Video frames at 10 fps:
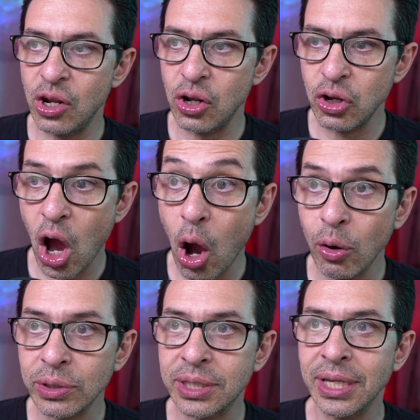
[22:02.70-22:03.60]
the
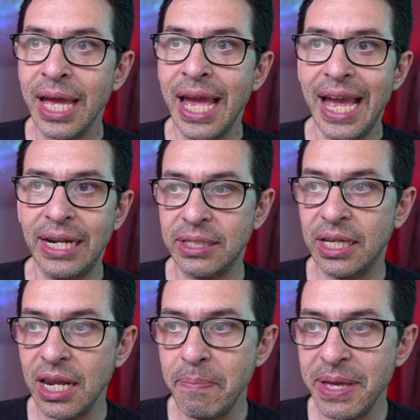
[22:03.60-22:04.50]
nodes, and it's
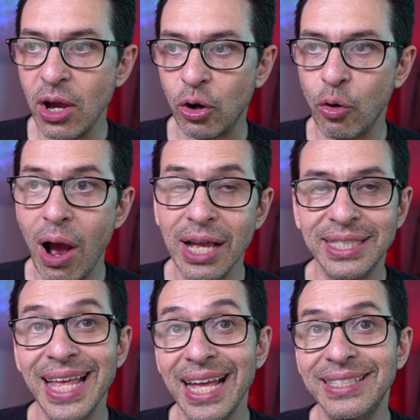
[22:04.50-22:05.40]
going to be across
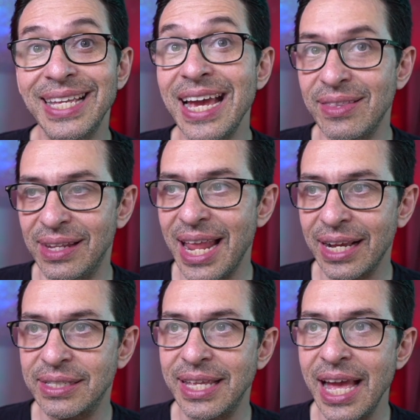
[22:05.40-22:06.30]
that day and the
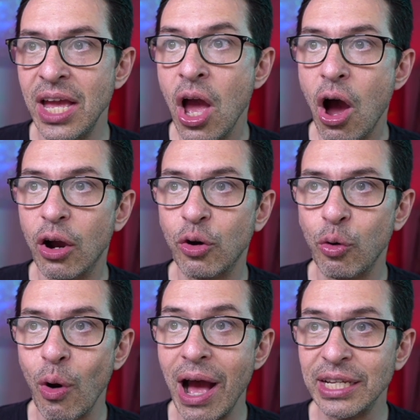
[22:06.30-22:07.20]
next day,
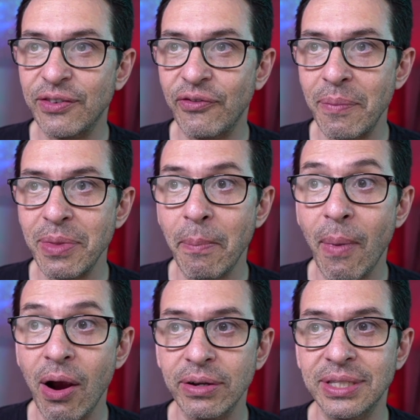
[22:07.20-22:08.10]
across from the
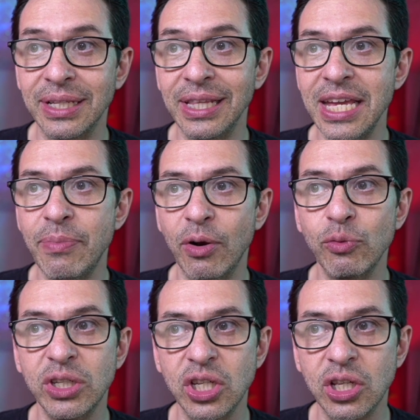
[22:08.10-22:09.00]
Mars in Libra,
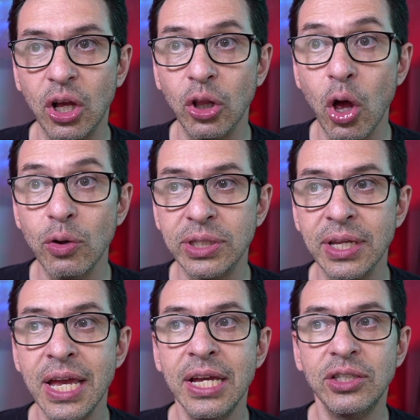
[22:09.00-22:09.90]
which is close
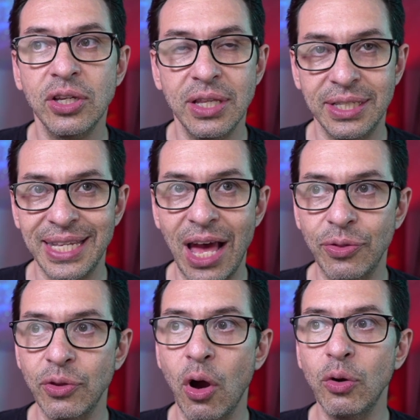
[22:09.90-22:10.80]
to the South
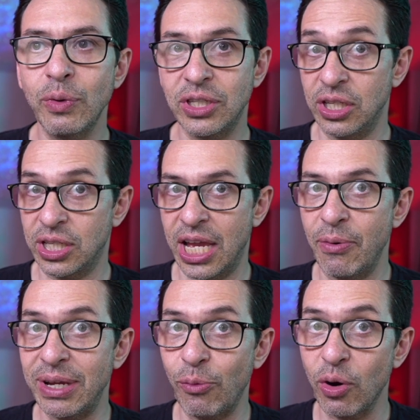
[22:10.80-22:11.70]
Node, which is
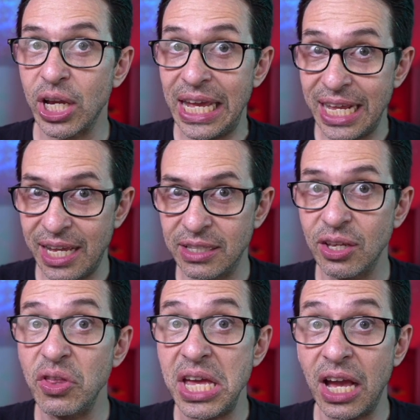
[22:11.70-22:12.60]
going, we're getting
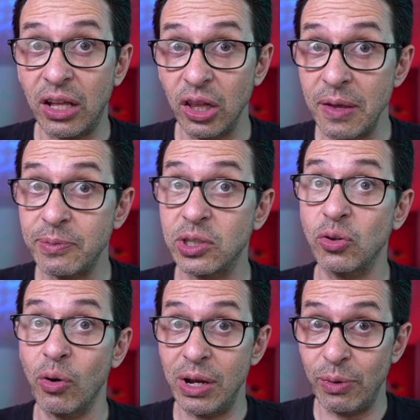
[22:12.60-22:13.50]
into the eclipse
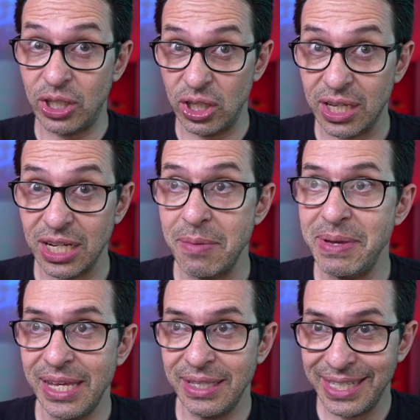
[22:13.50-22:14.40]
story, which is going to
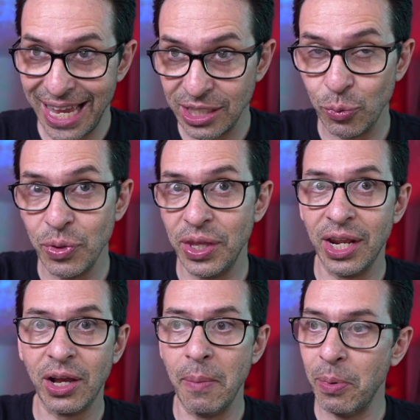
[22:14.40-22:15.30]
be intense within a
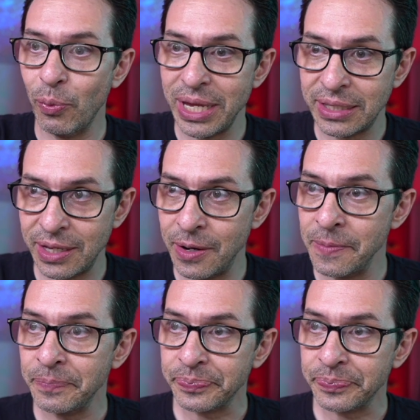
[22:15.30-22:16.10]
couple weeks here.